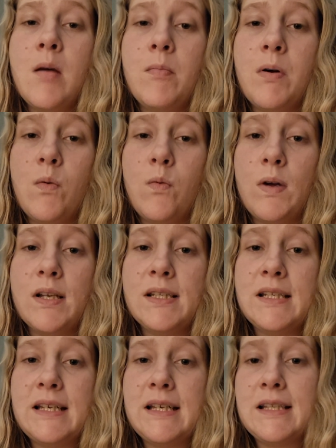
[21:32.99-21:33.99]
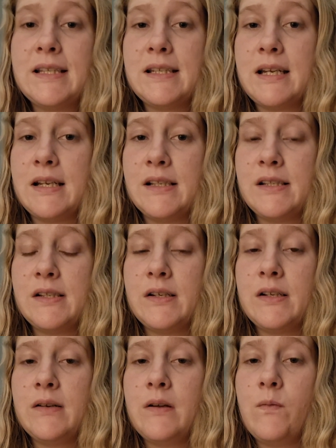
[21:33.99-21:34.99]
but once it gets nicer,